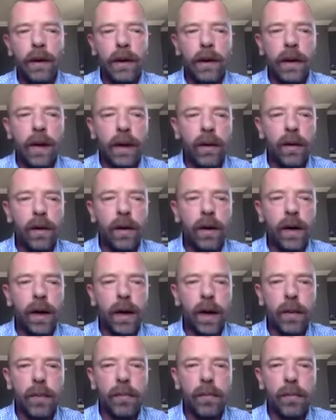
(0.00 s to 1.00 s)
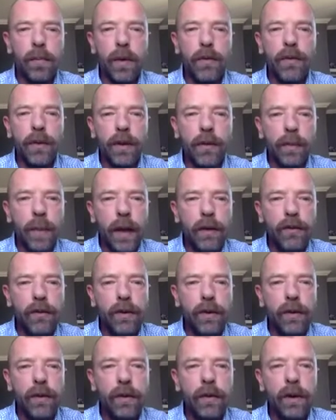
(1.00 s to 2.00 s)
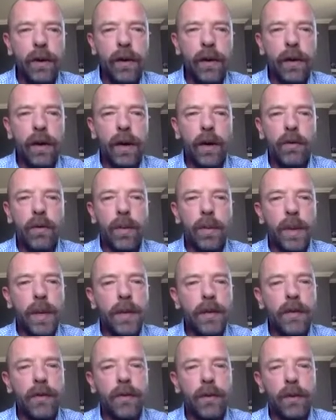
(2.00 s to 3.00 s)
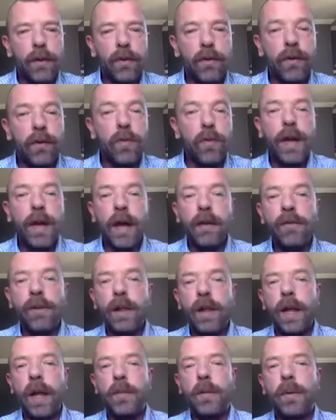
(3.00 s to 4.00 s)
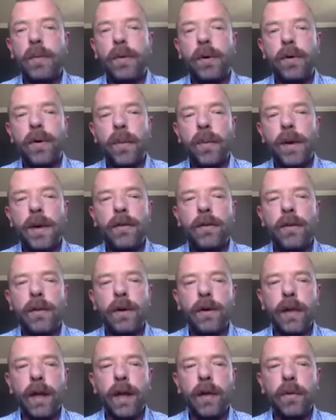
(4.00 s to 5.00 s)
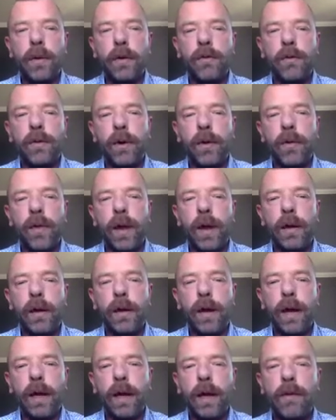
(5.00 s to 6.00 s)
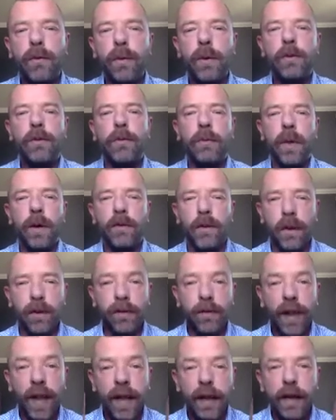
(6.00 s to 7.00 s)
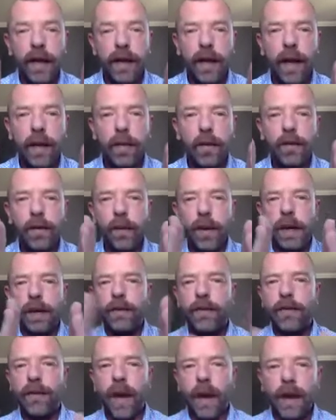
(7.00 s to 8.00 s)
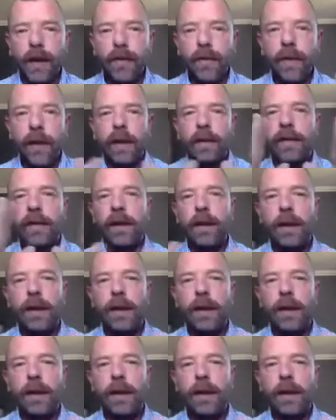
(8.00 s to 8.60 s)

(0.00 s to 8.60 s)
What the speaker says: Now, most expansion repeat disorders don't have a label per repeat unit like we showed there. In that case, we just measure the flanking labels, and we can size that